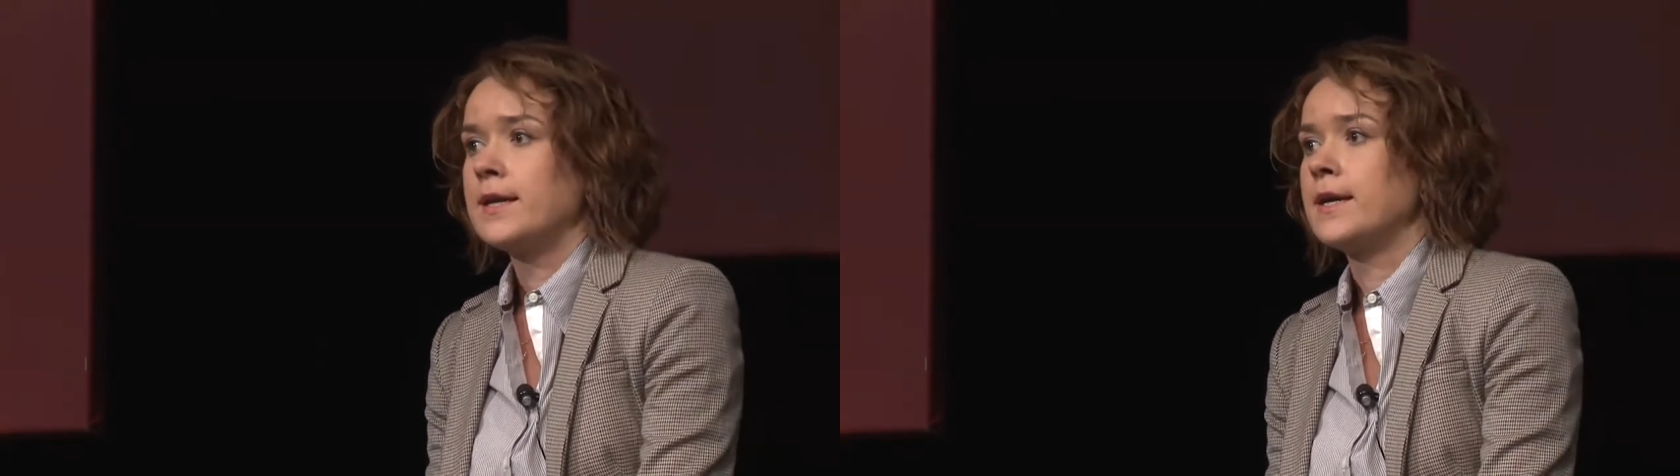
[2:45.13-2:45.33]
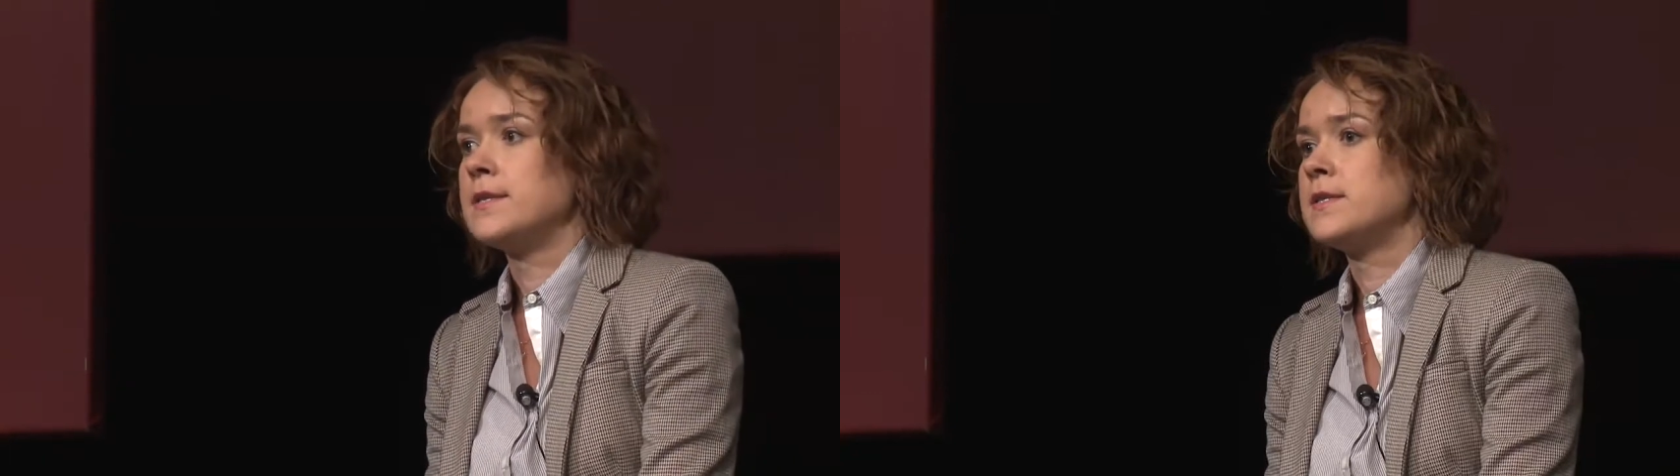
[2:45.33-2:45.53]

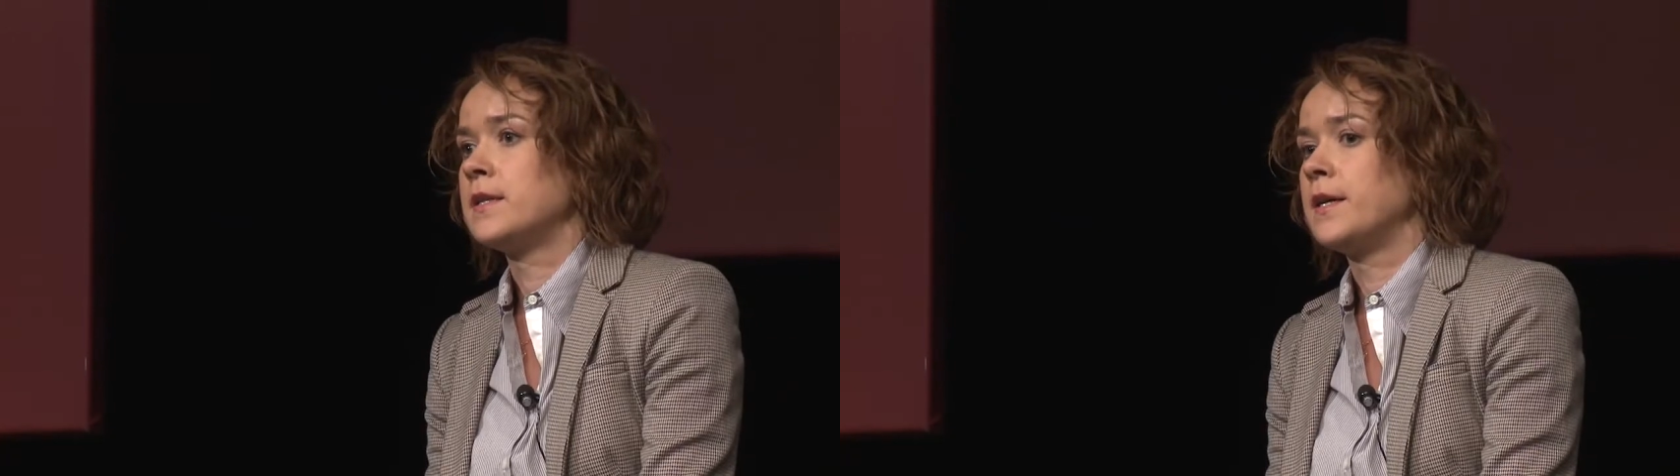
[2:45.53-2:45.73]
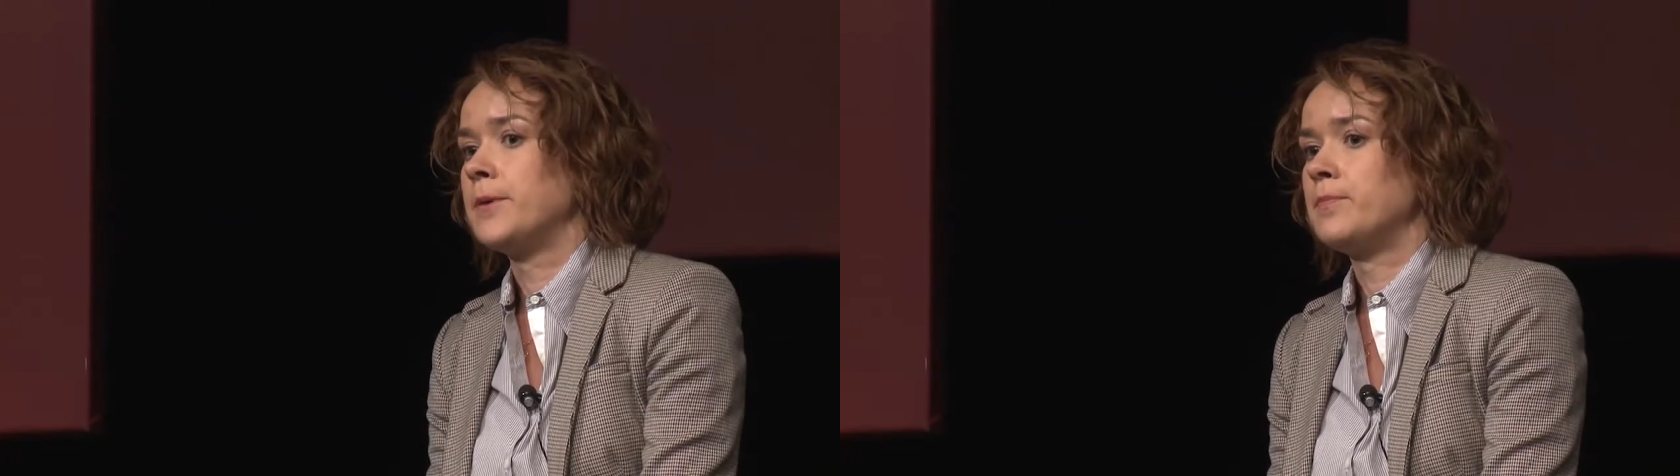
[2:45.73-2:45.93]
And
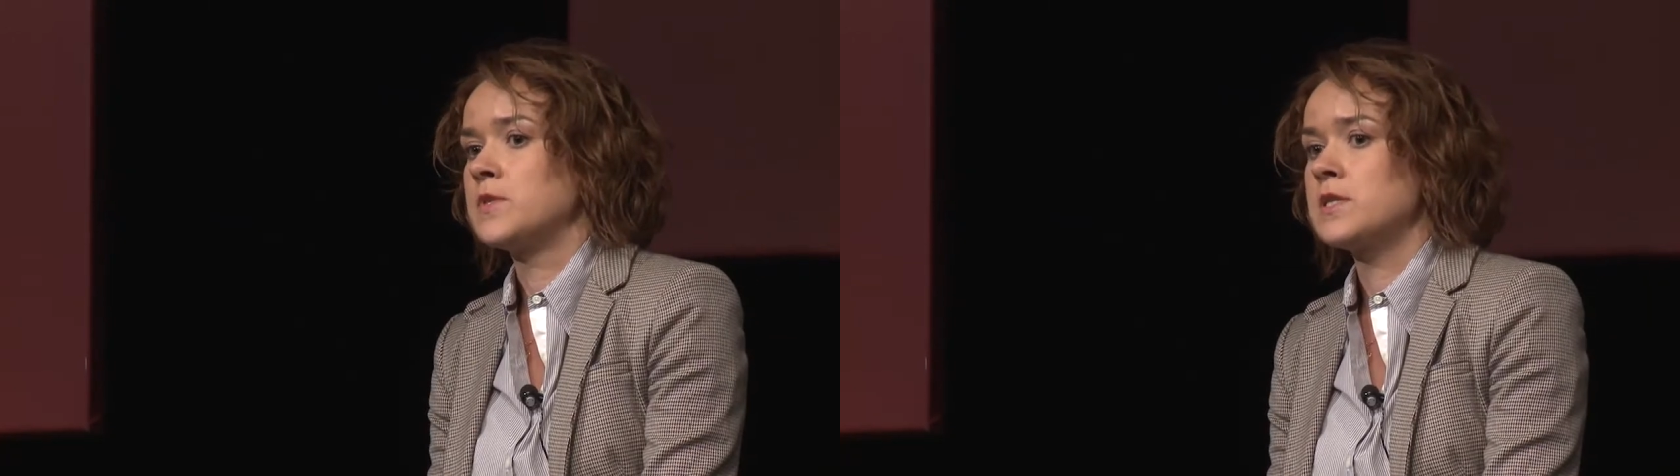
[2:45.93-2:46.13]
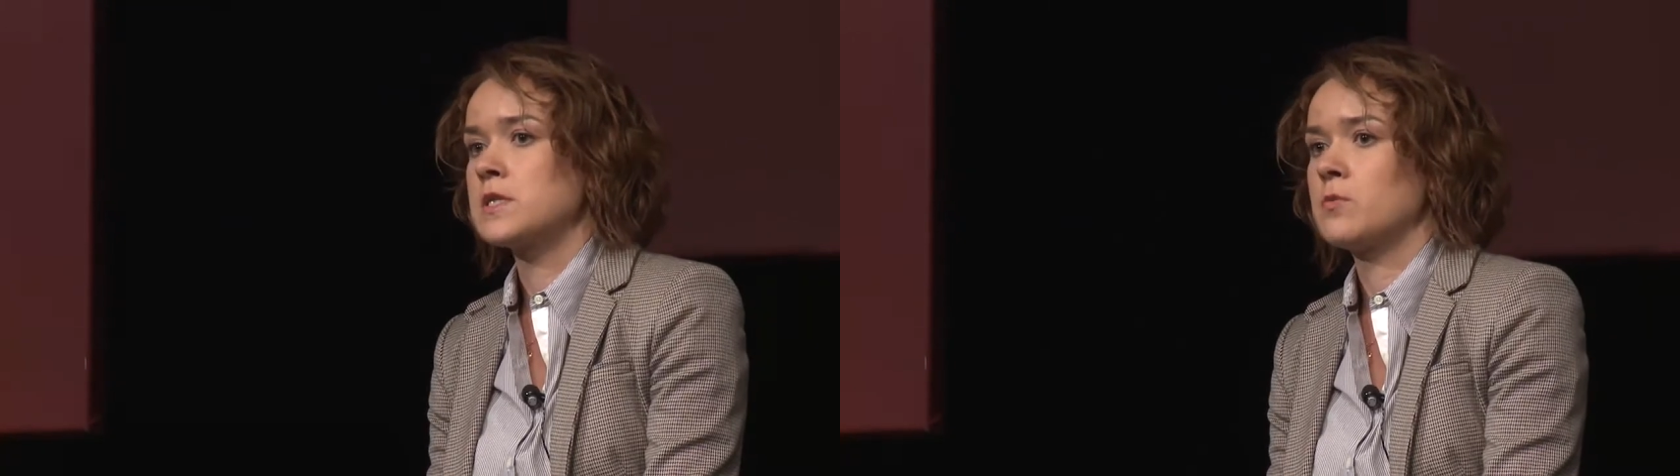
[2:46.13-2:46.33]

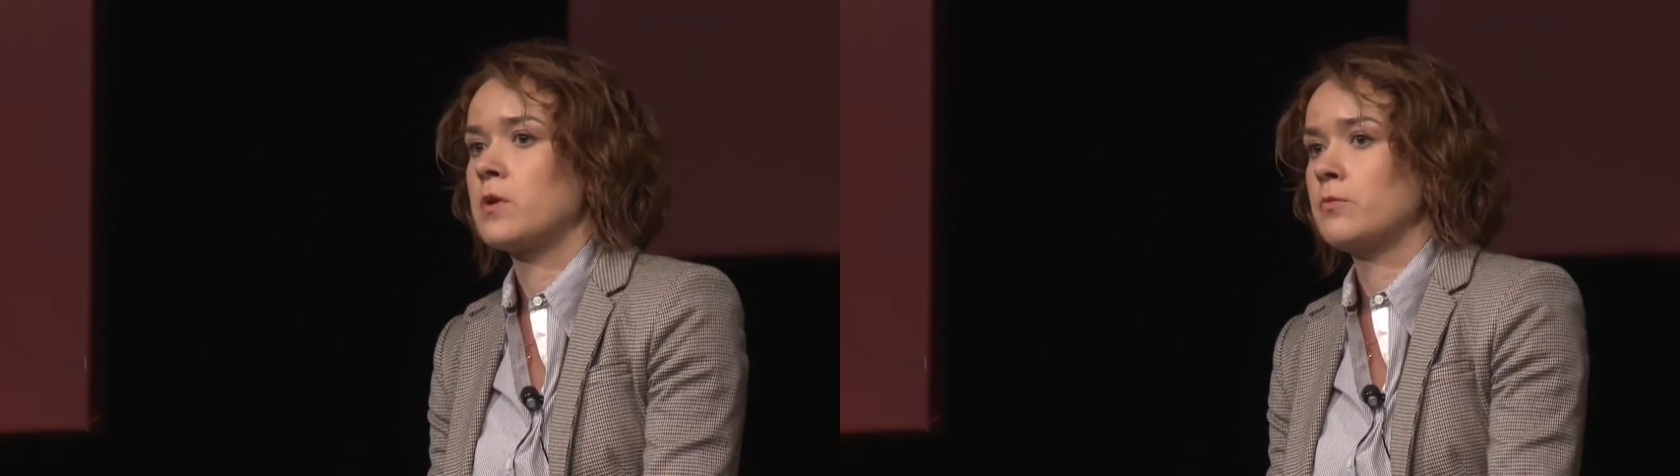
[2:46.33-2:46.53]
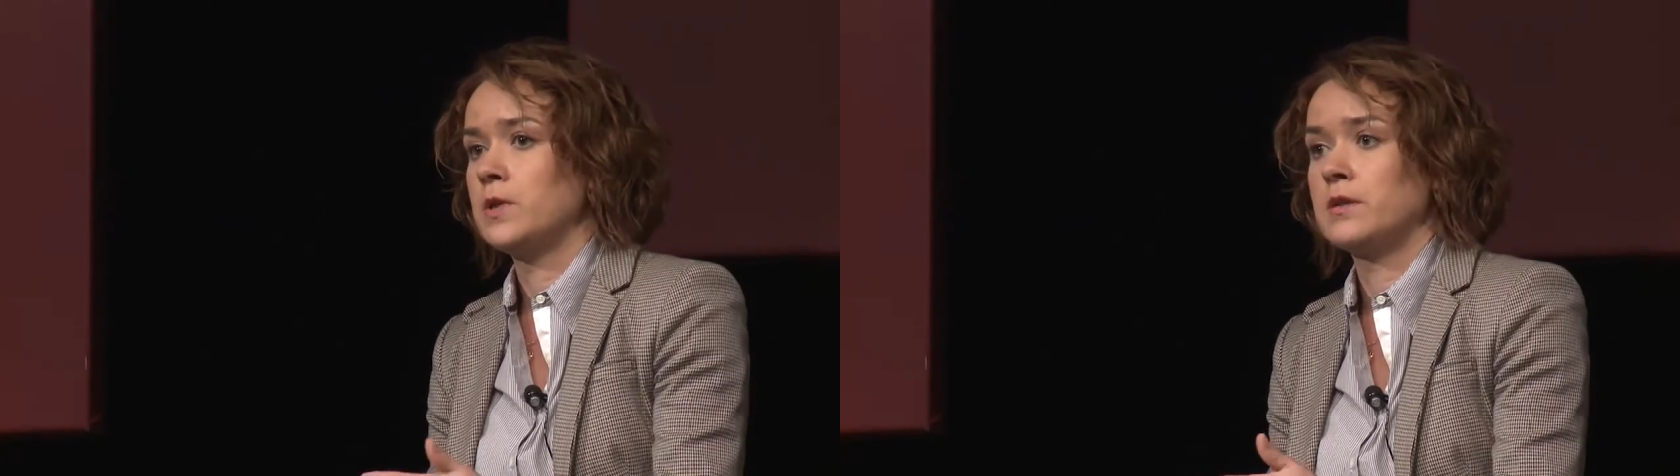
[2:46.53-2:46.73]
since I work with